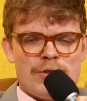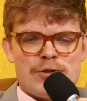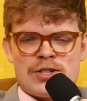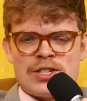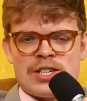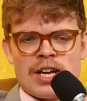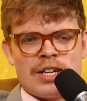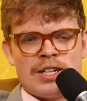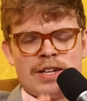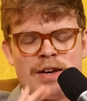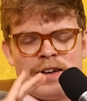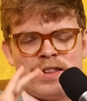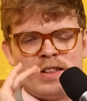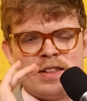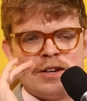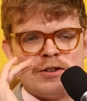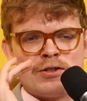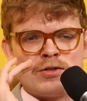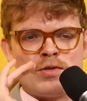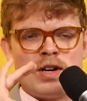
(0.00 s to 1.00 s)
It was
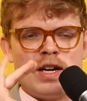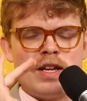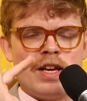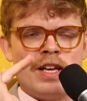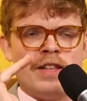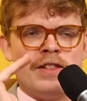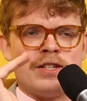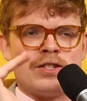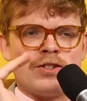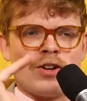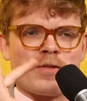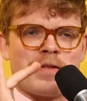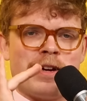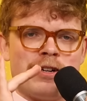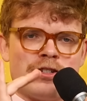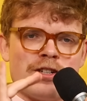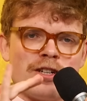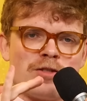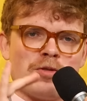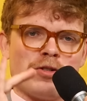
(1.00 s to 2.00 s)
really, in this
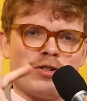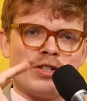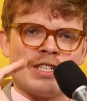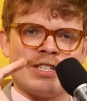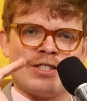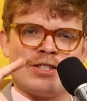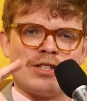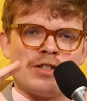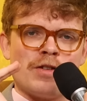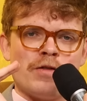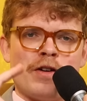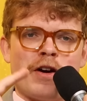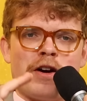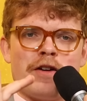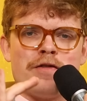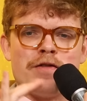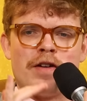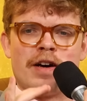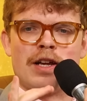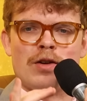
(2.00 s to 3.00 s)
documentary I was watching, it's just a
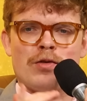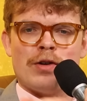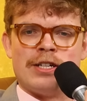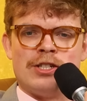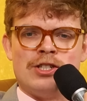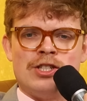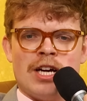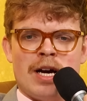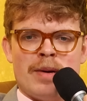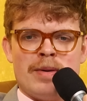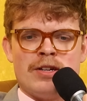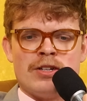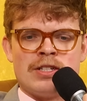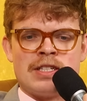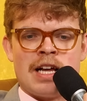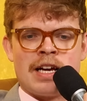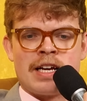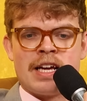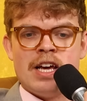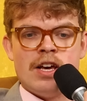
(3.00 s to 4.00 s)
very funny West German. It
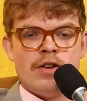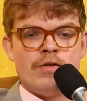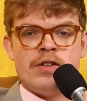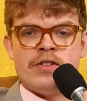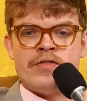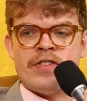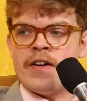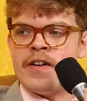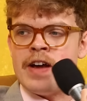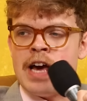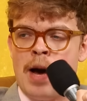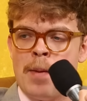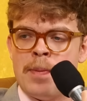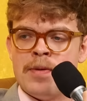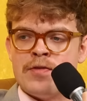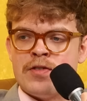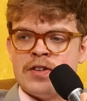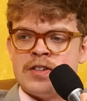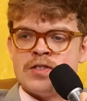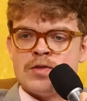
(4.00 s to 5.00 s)
was like, we're very
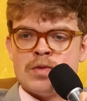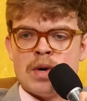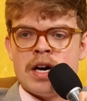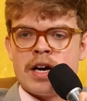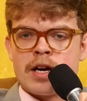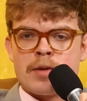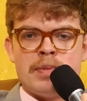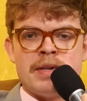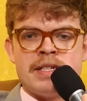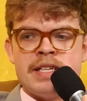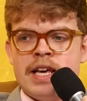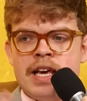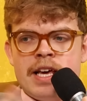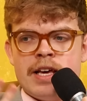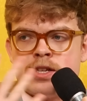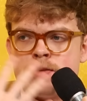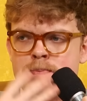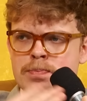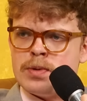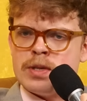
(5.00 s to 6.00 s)
happy for the work, but
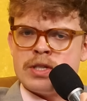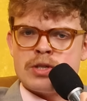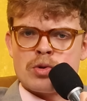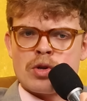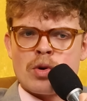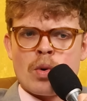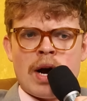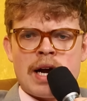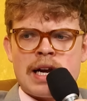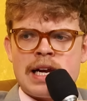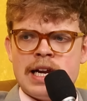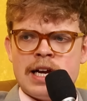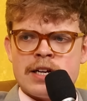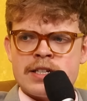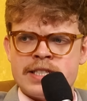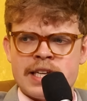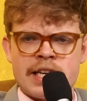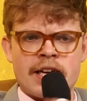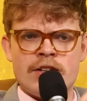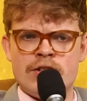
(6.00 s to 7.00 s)
quietly I
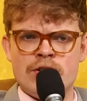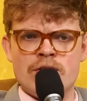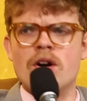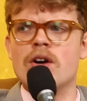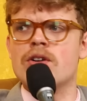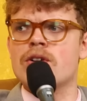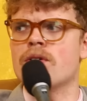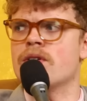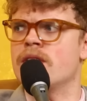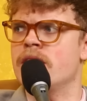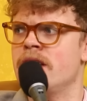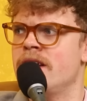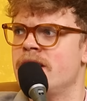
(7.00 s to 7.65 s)
was thinking, you don't